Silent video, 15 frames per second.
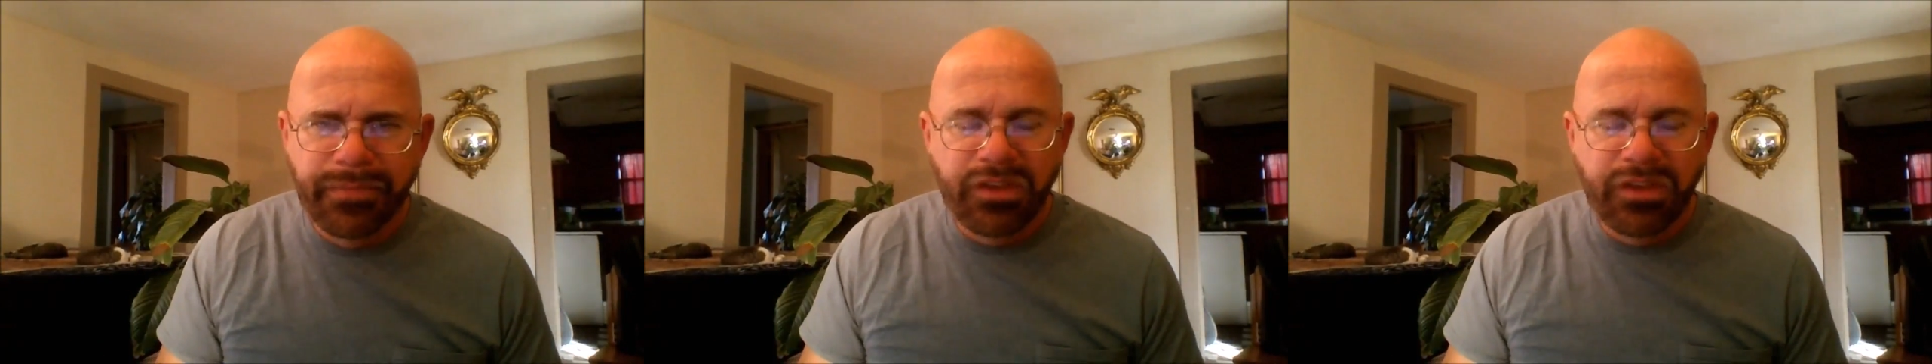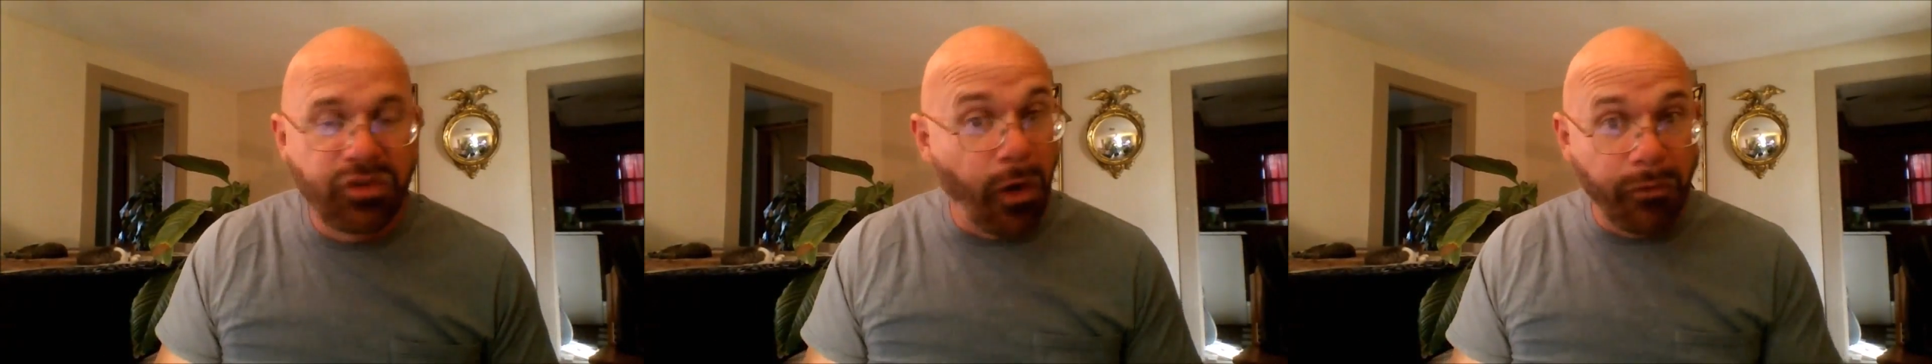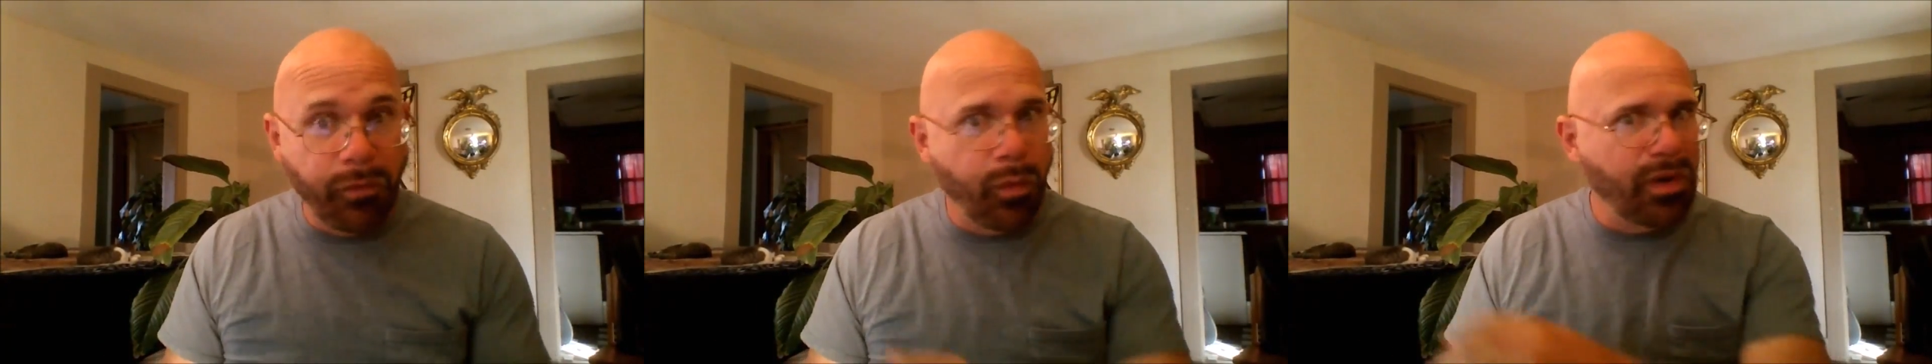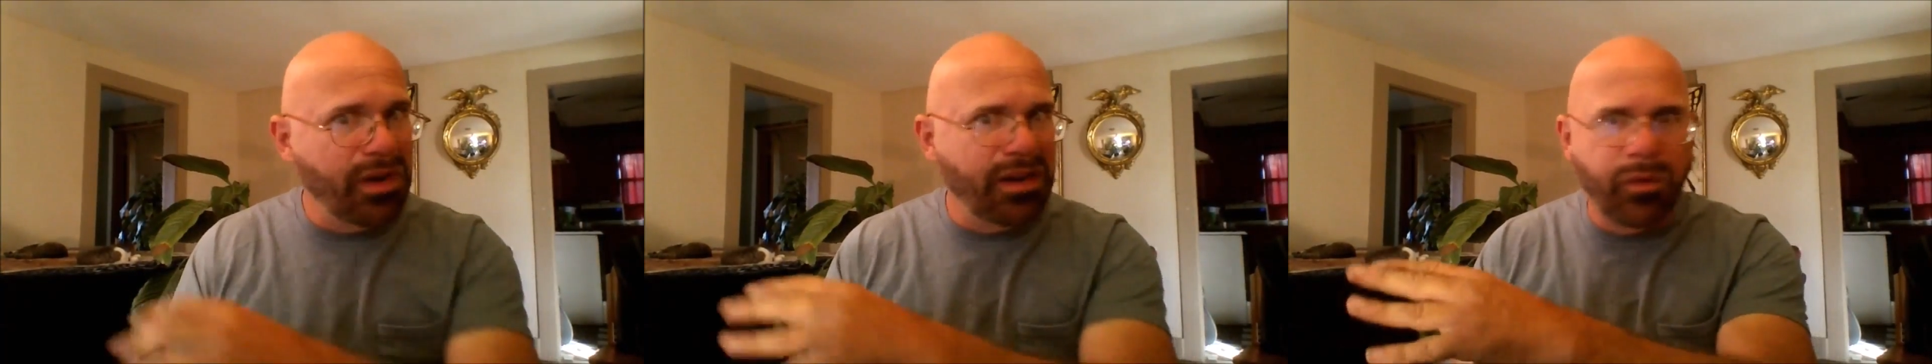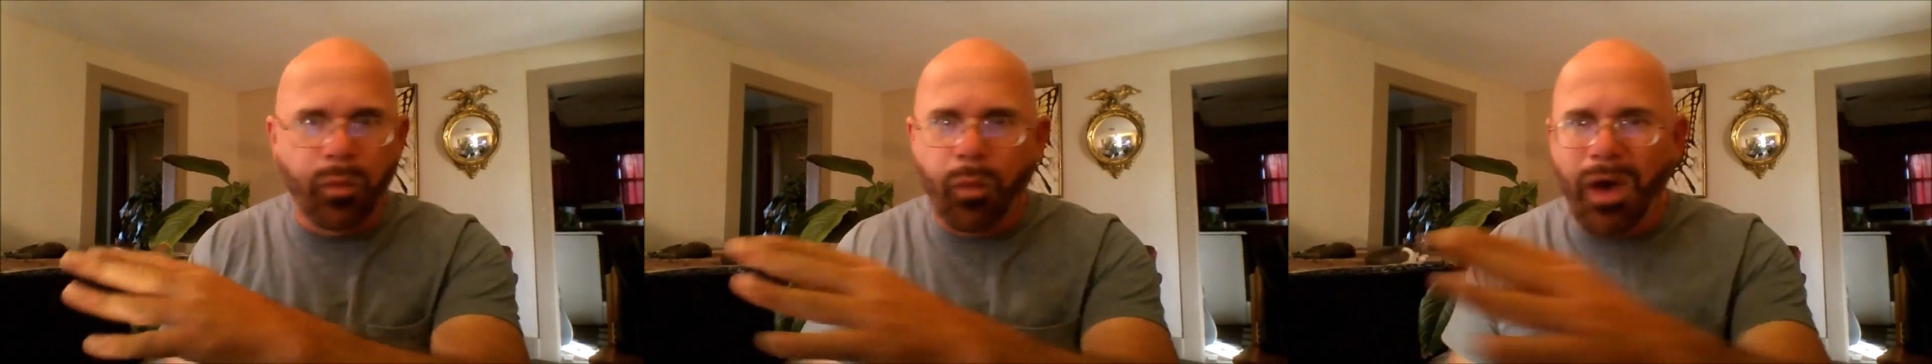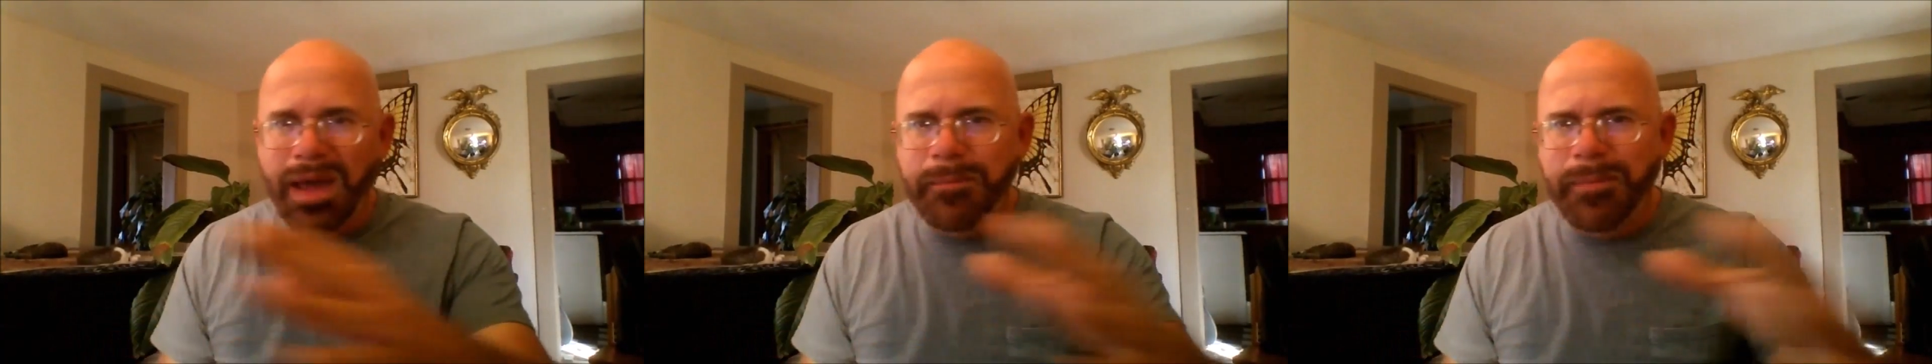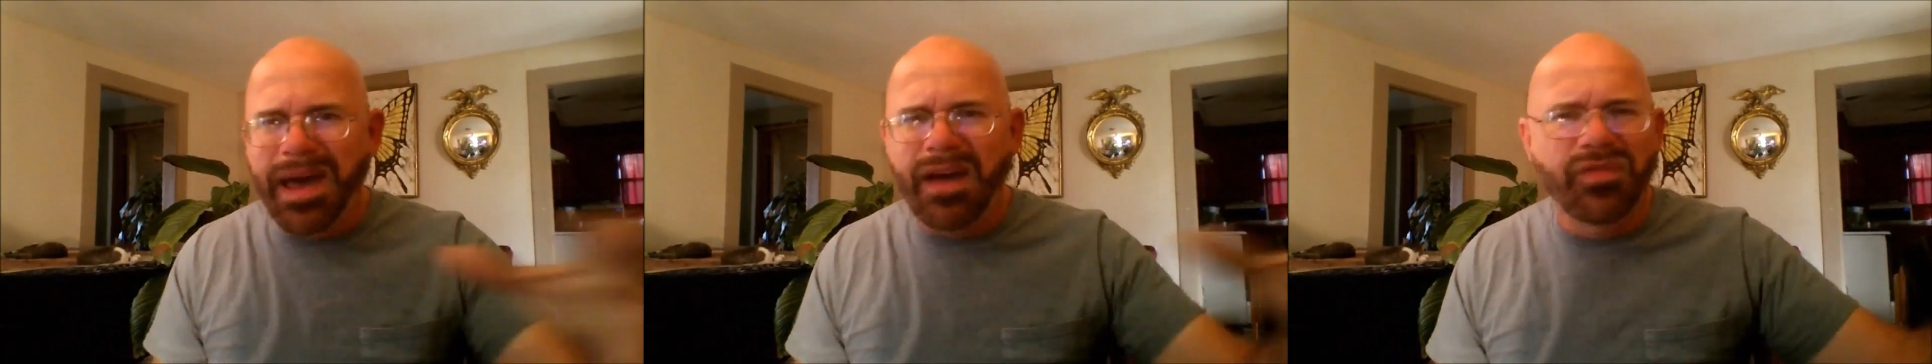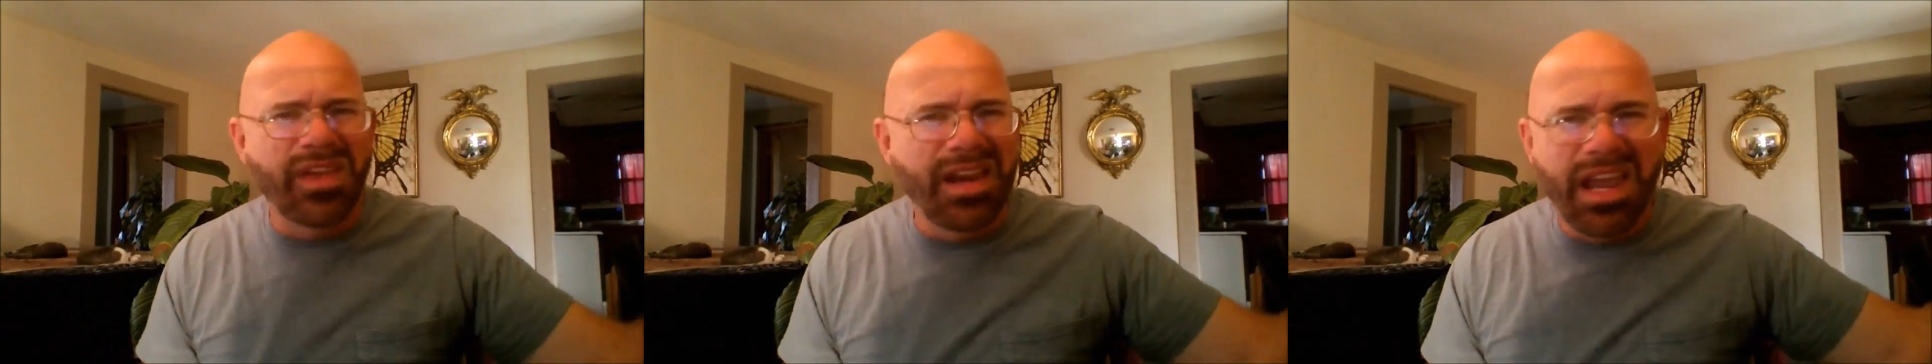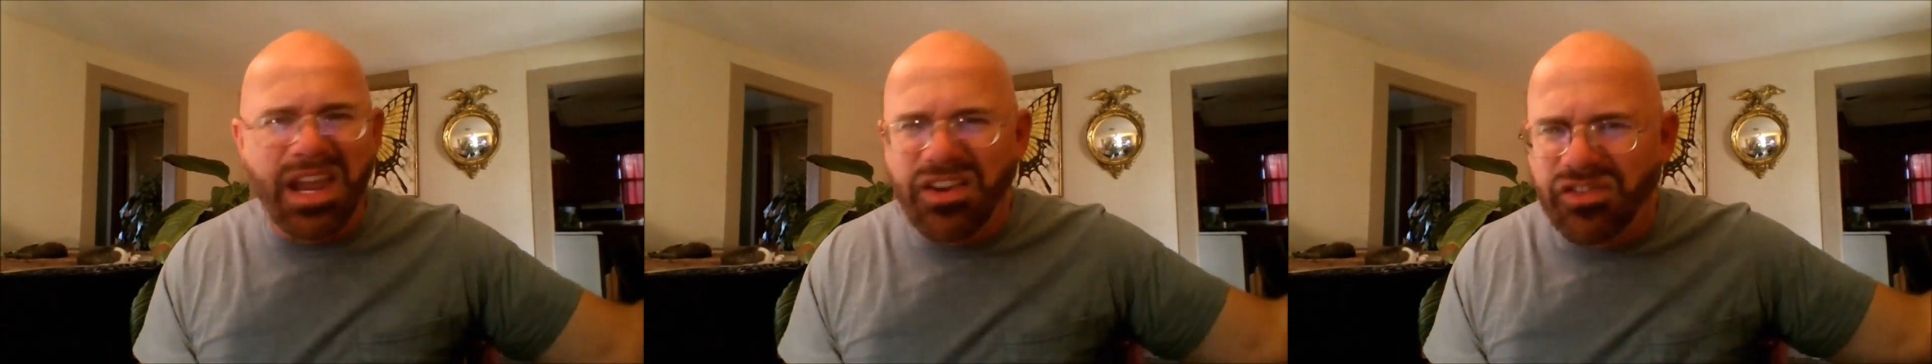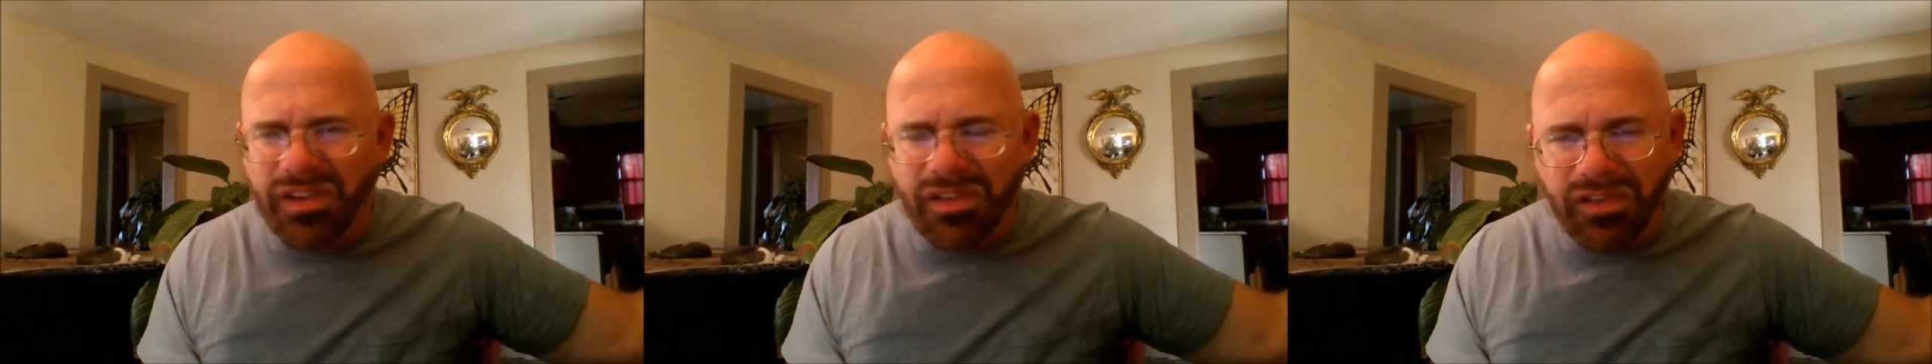Jehovah wanted to wipe out the
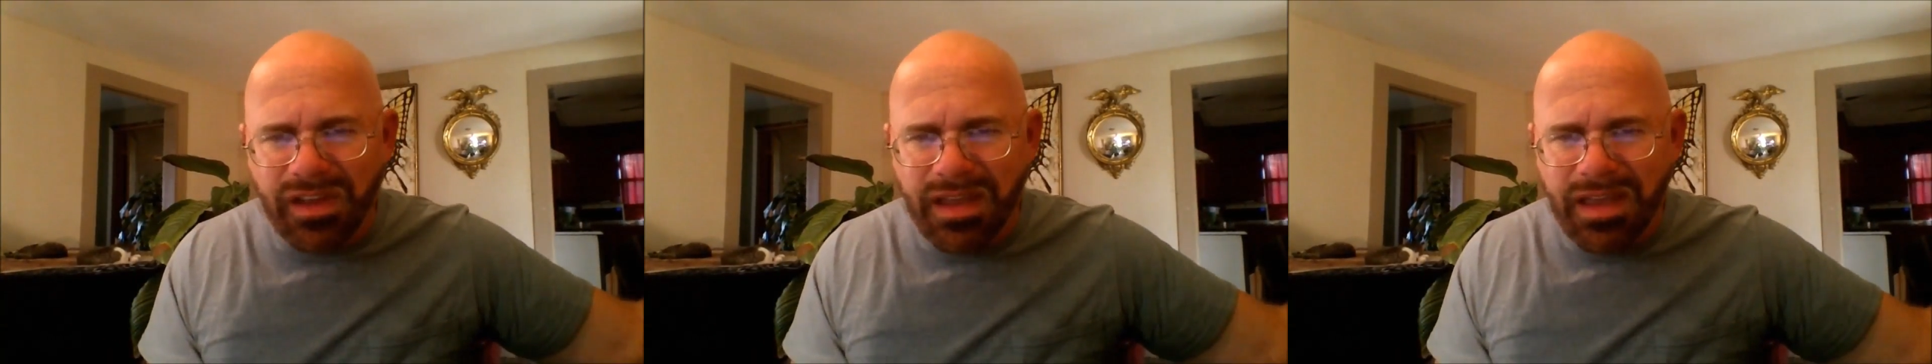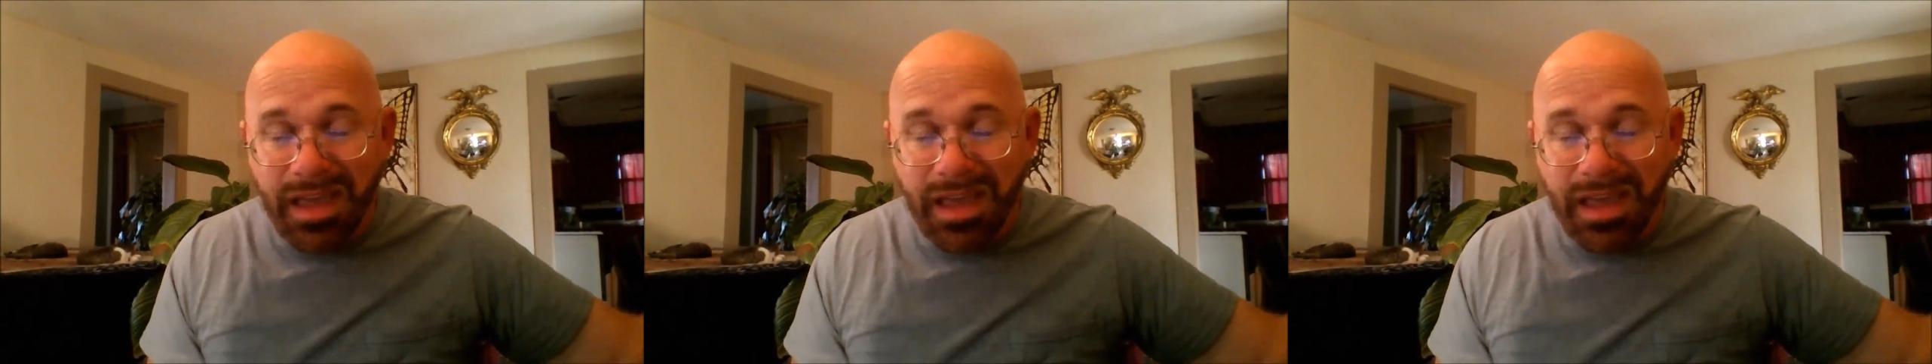nations.